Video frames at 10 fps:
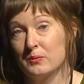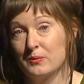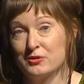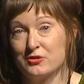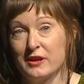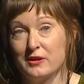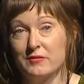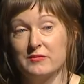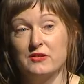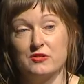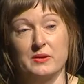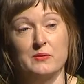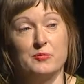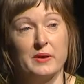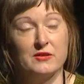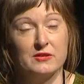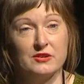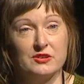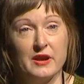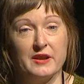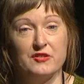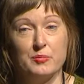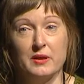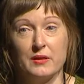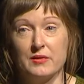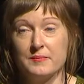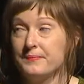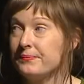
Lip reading: was trying to convince me was based on a Chinese myth.